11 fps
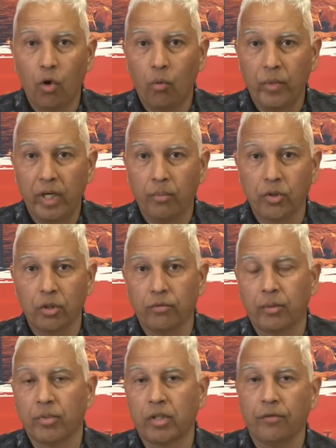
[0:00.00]
We observed
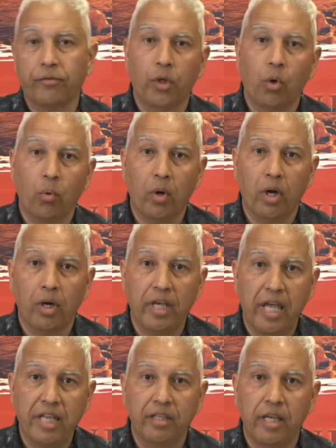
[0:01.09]
some stuff,
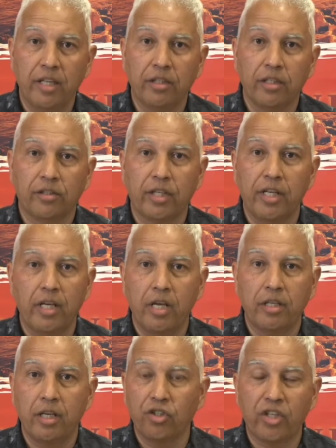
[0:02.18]
in the city
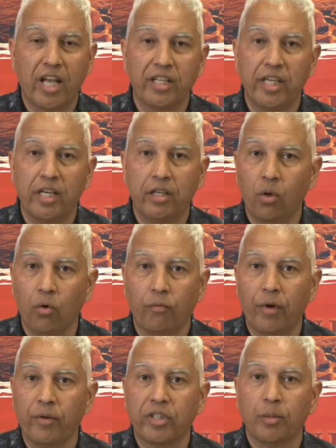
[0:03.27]
and in Chattagi,
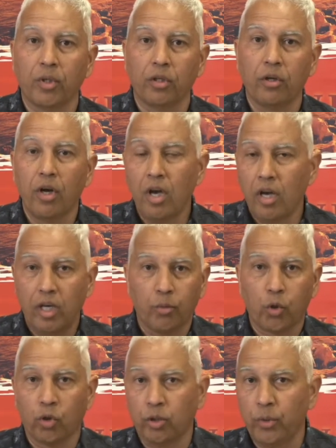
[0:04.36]
very similar. And I'm
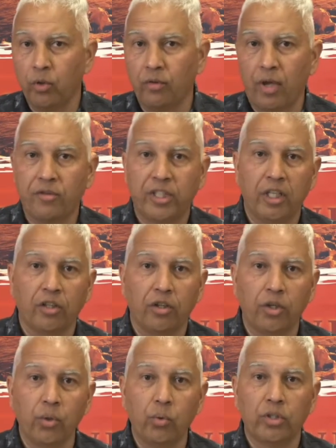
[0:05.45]
sure some of you have seen on the
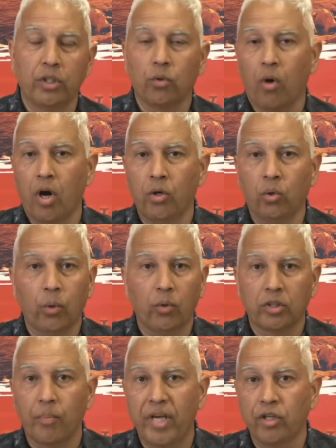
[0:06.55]
news in Toronto, there was
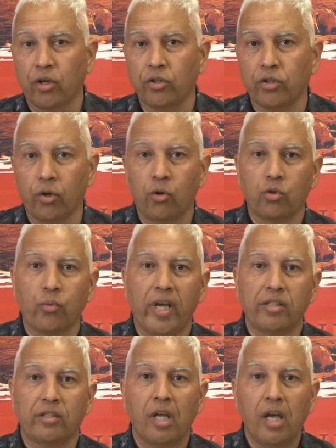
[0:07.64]
some major concerns
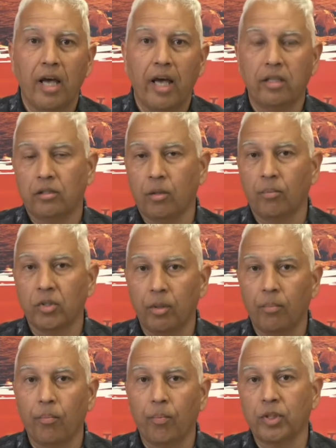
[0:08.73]
raised at
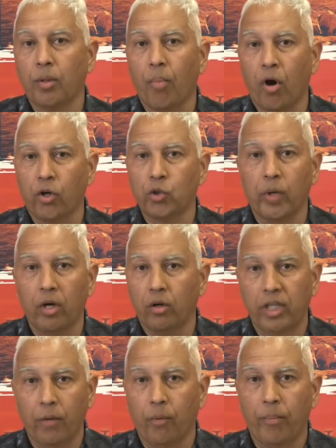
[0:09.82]
some parks where
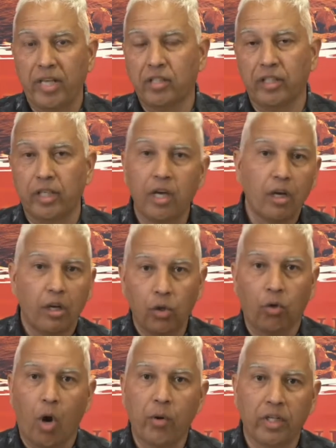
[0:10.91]
they were basically
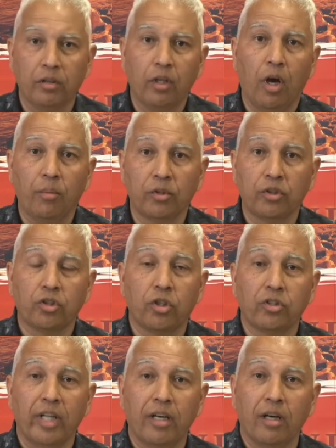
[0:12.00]
crowded,
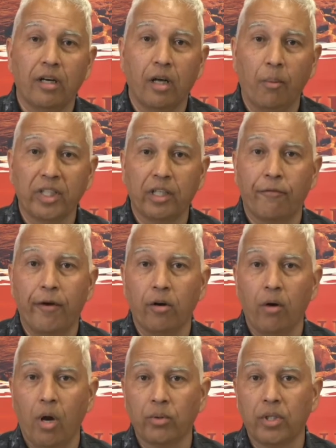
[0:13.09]
just like almost like a
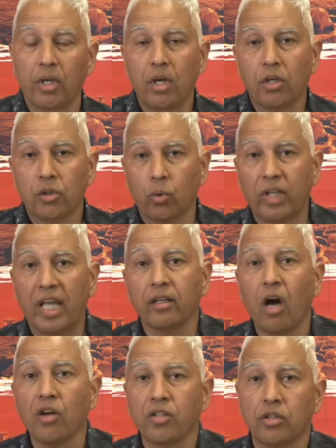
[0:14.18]
fairground. So that
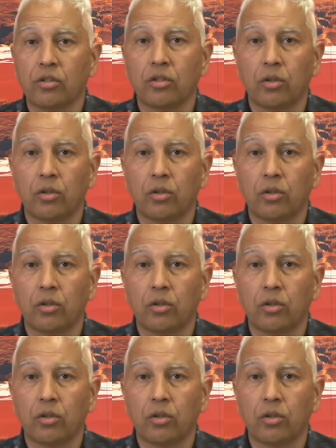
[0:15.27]
causes